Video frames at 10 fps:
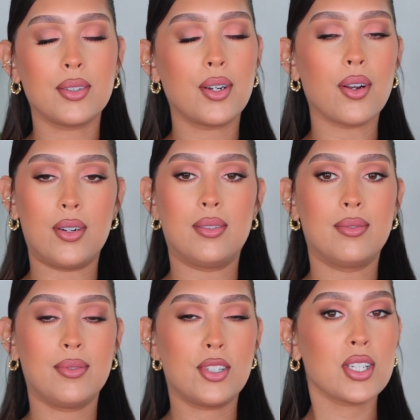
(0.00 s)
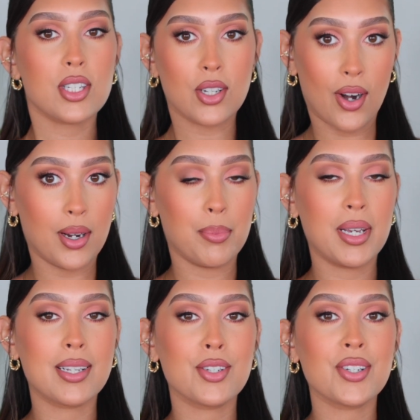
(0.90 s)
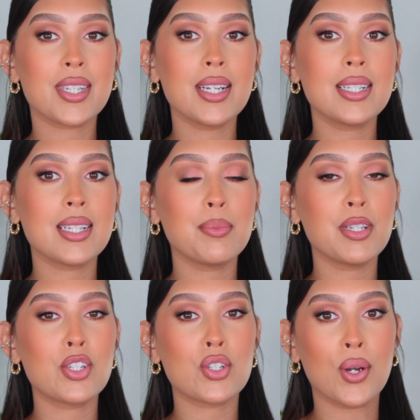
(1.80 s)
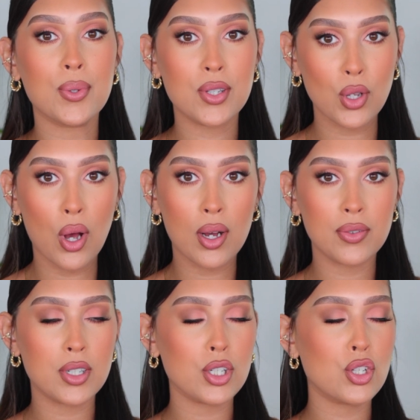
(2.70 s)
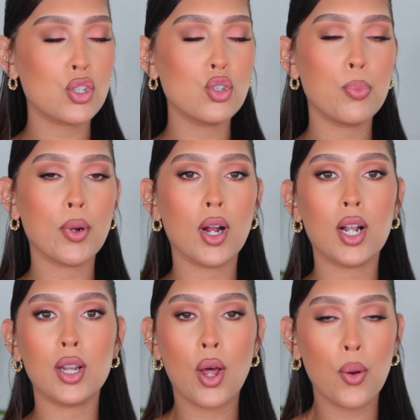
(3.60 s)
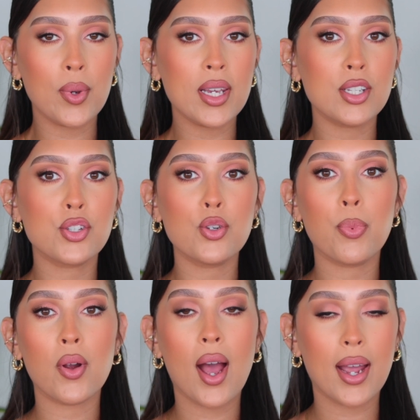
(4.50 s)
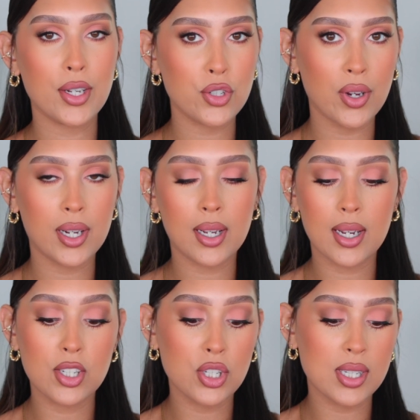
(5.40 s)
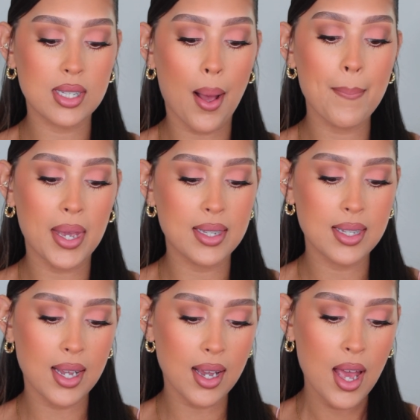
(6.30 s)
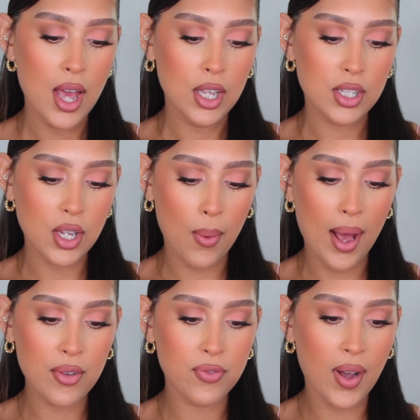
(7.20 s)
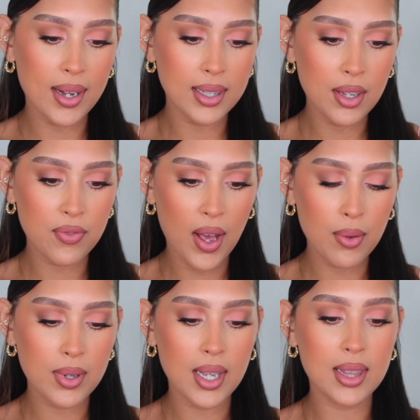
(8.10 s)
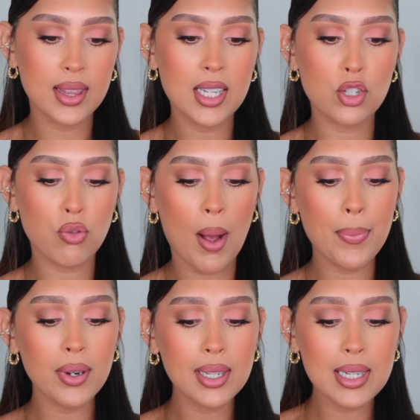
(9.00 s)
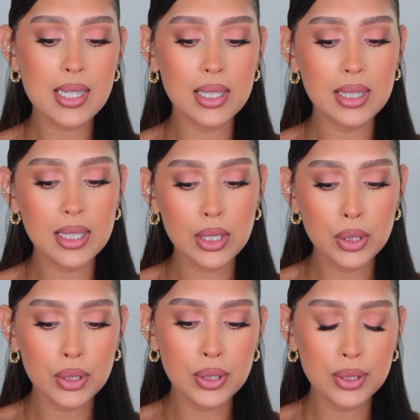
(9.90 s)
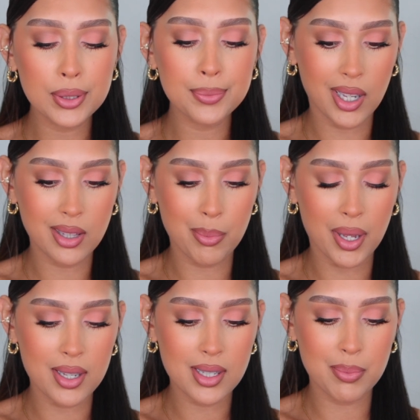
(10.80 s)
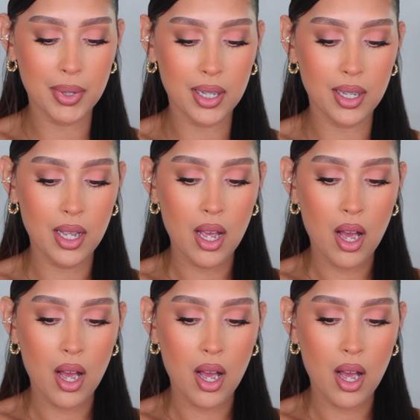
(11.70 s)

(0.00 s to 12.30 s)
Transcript: girl just start because your skin is gonna be so soft, super glowy, super hydrated. It's just amazing. So I finally found it. The dropper looks a little, not the best, but